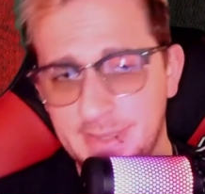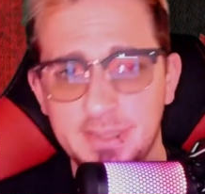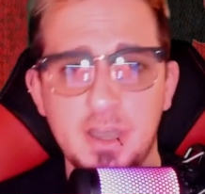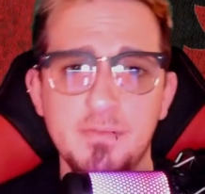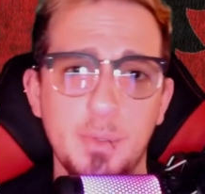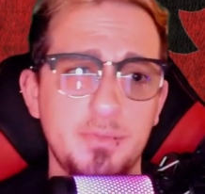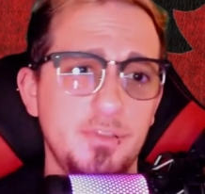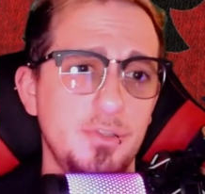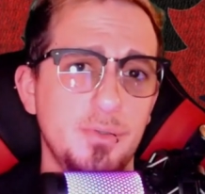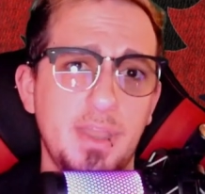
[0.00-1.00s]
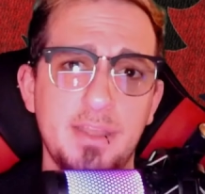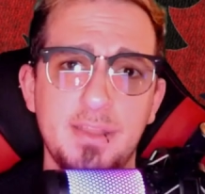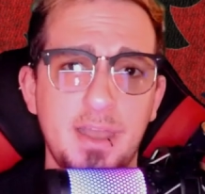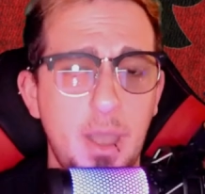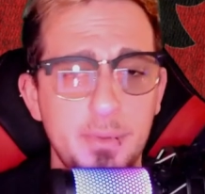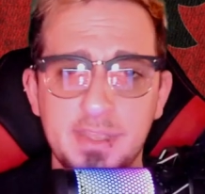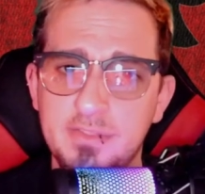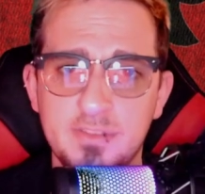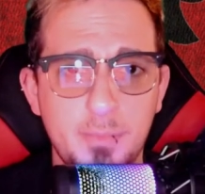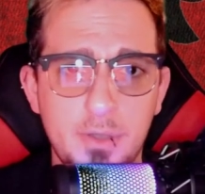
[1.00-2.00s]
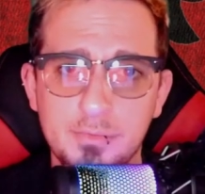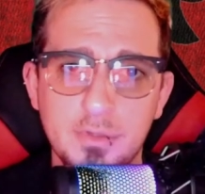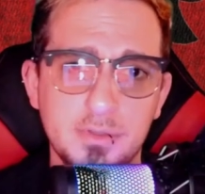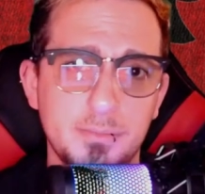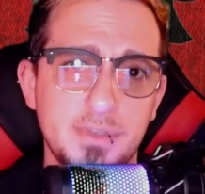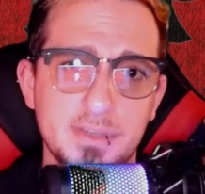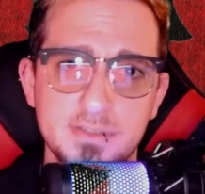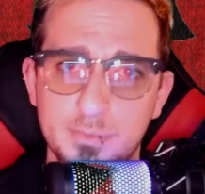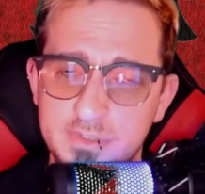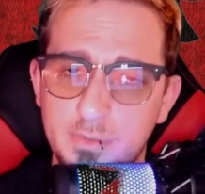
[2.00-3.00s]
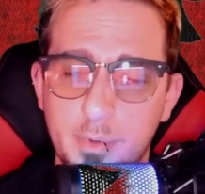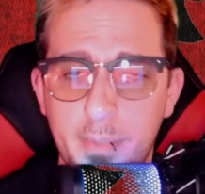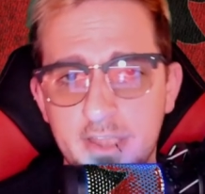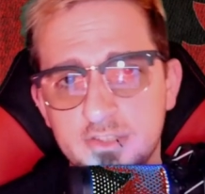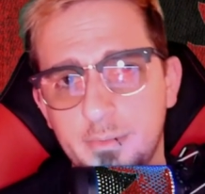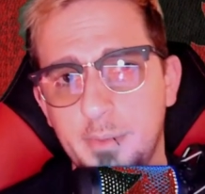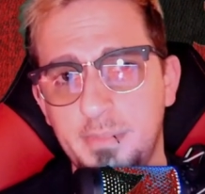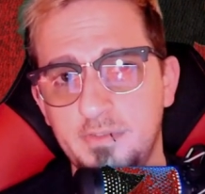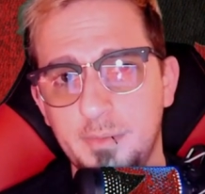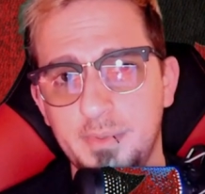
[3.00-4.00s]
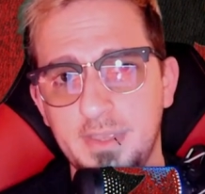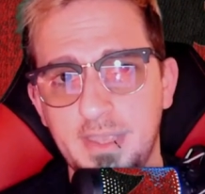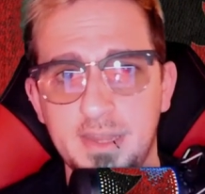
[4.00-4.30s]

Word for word: combo with you. And I want to get this ball rolling because we're super passionate about PvP,